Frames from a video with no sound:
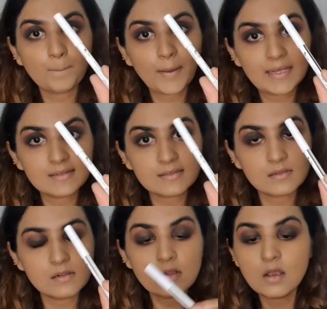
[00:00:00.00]

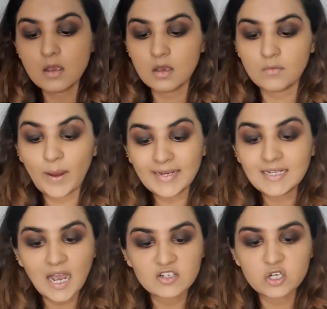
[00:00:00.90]

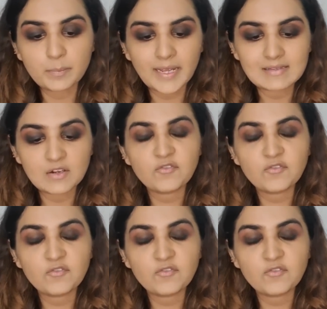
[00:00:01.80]
KAJAL pencil